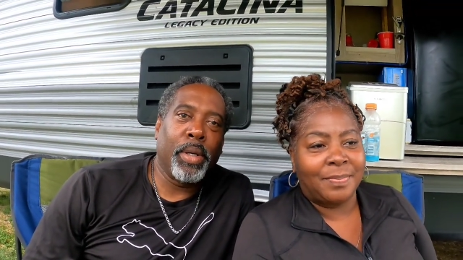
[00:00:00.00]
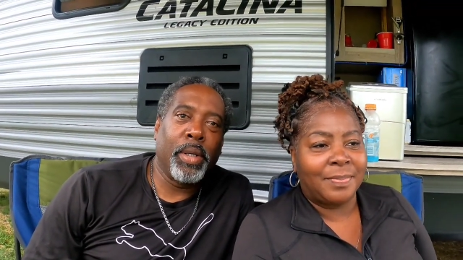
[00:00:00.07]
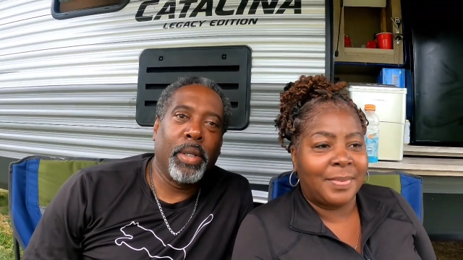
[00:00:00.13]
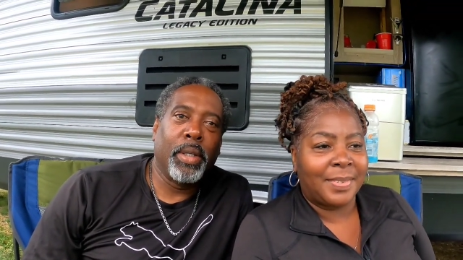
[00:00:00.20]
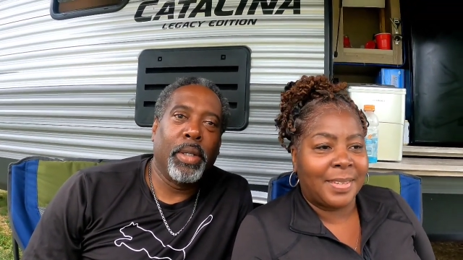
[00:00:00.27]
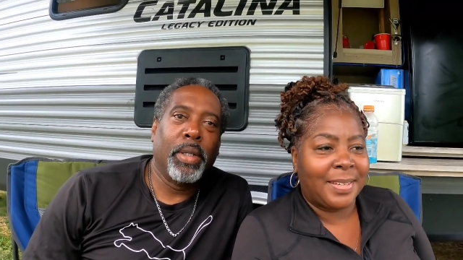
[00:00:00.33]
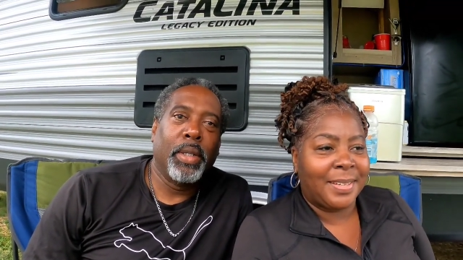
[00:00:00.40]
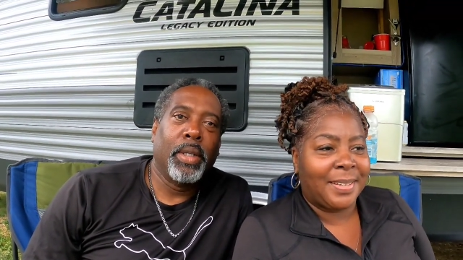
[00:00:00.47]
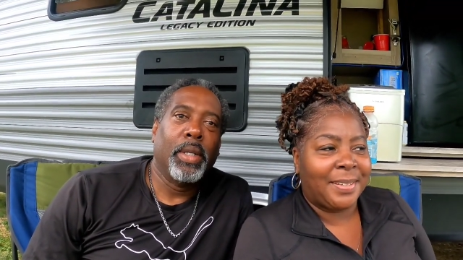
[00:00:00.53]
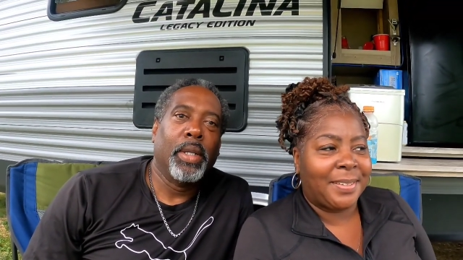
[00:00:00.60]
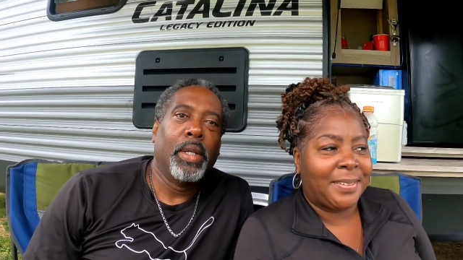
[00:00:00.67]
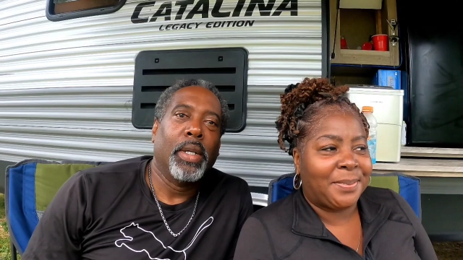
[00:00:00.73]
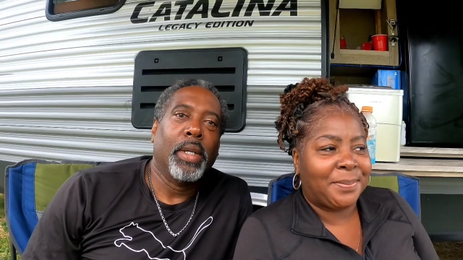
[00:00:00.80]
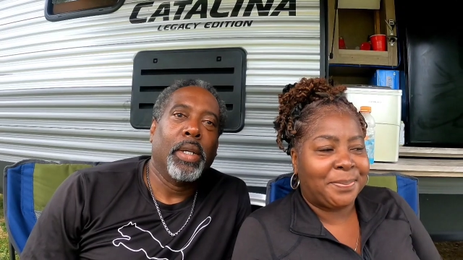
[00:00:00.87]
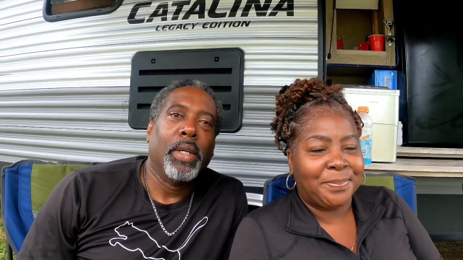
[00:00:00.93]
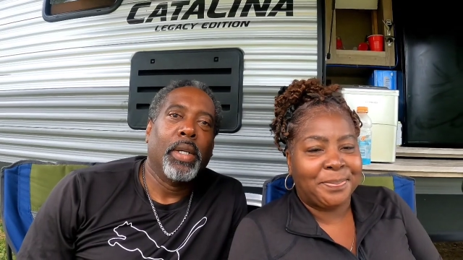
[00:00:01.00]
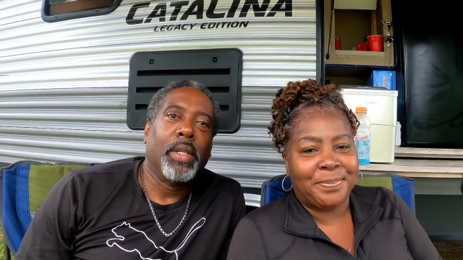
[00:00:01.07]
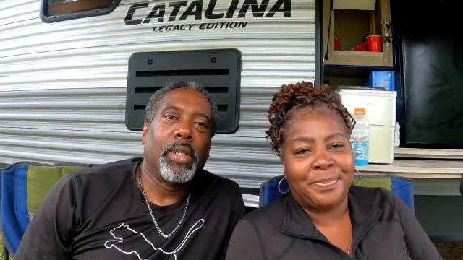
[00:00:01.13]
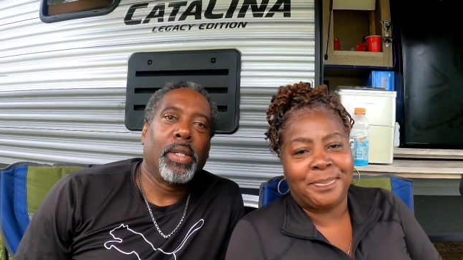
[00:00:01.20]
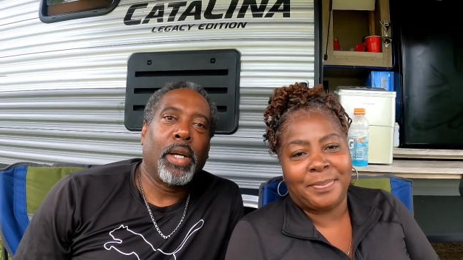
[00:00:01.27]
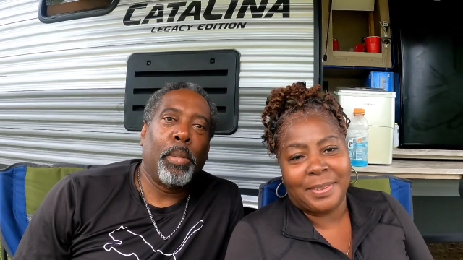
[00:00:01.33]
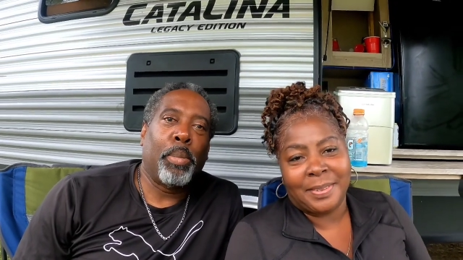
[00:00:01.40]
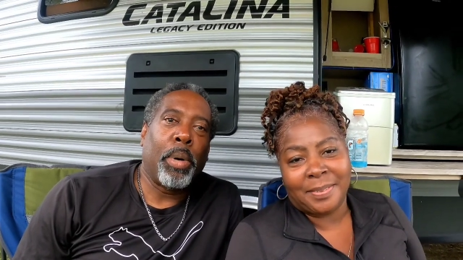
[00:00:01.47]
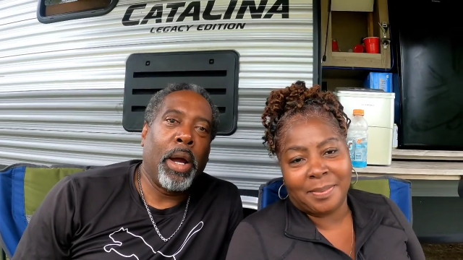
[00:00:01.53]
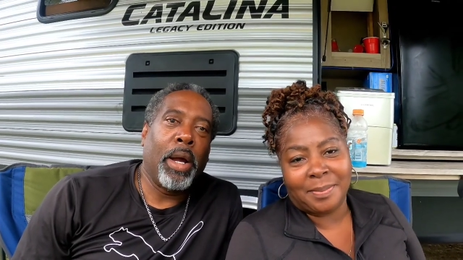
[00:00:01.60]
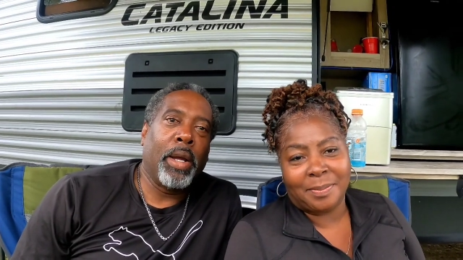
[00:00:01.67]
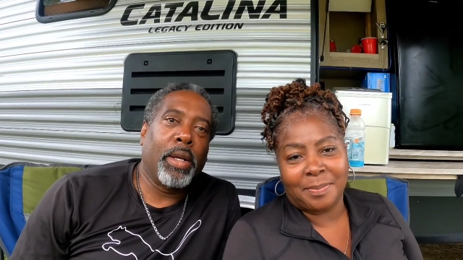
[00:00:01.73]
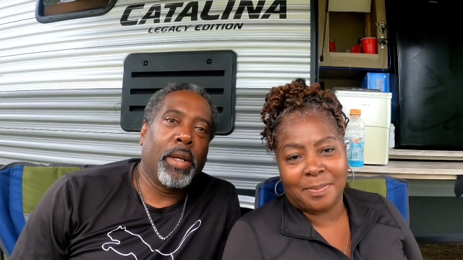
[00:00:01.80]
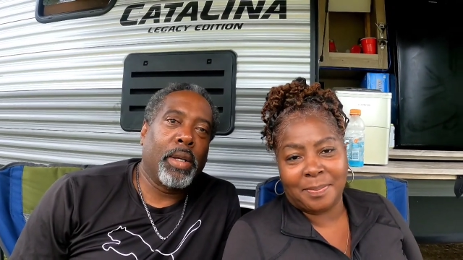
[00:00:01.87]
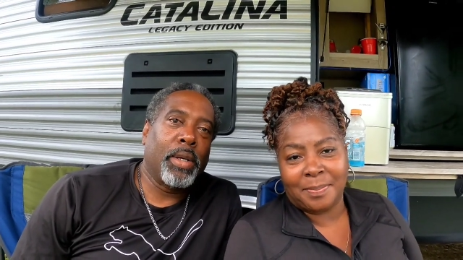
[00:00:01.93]
Speaker 1: Yeah. So I'll
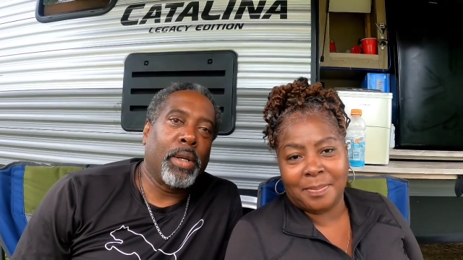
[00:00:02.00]
probably